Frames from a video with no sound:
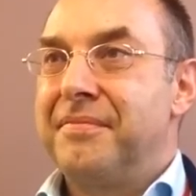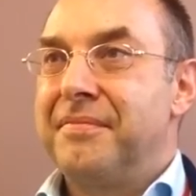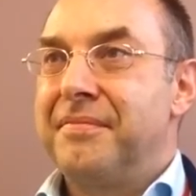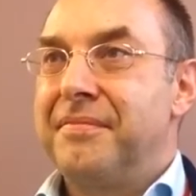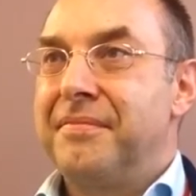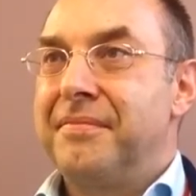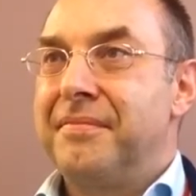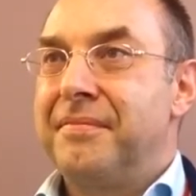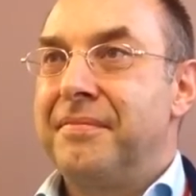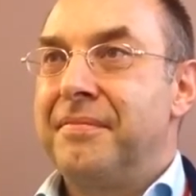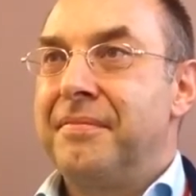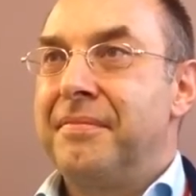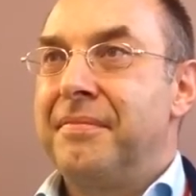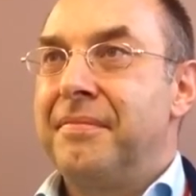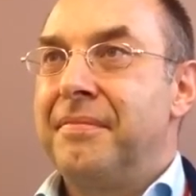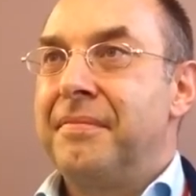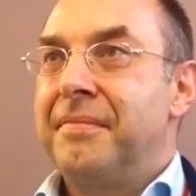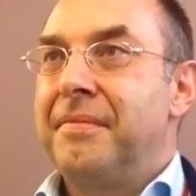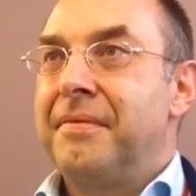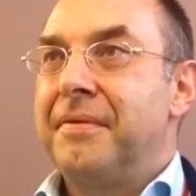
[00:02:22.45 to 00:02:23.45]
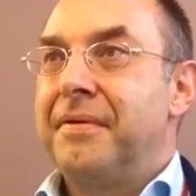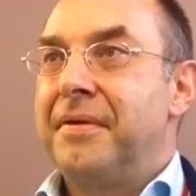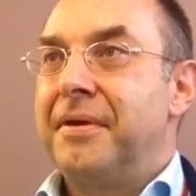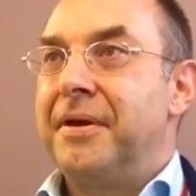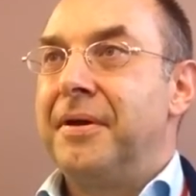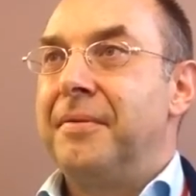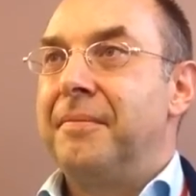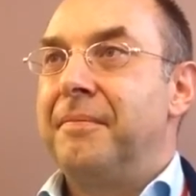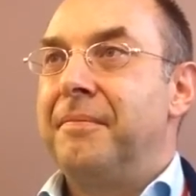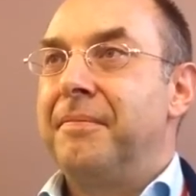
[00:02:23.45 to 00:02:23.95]
to describe it to take the
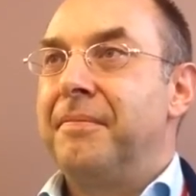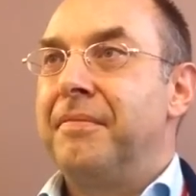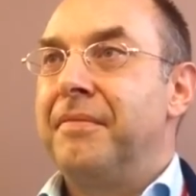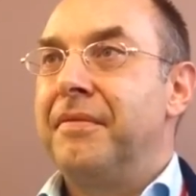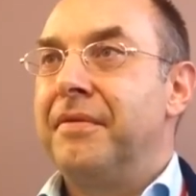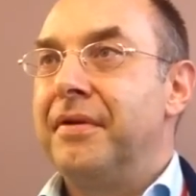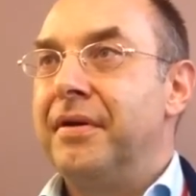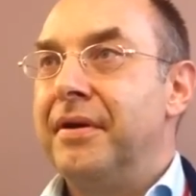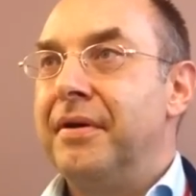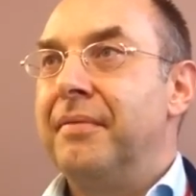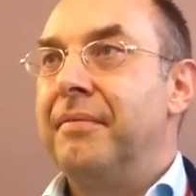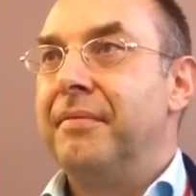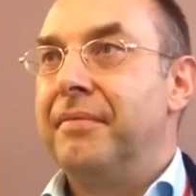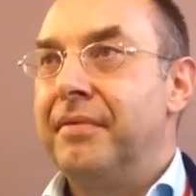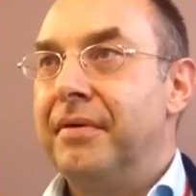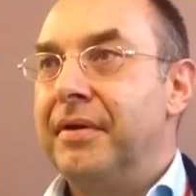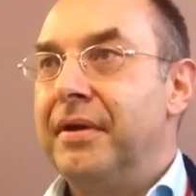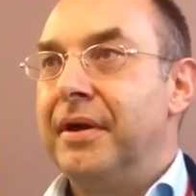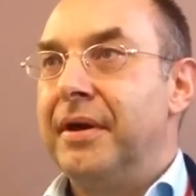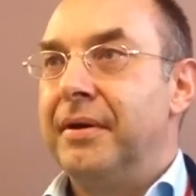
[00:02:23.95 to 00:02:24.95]
HIV out of the cell.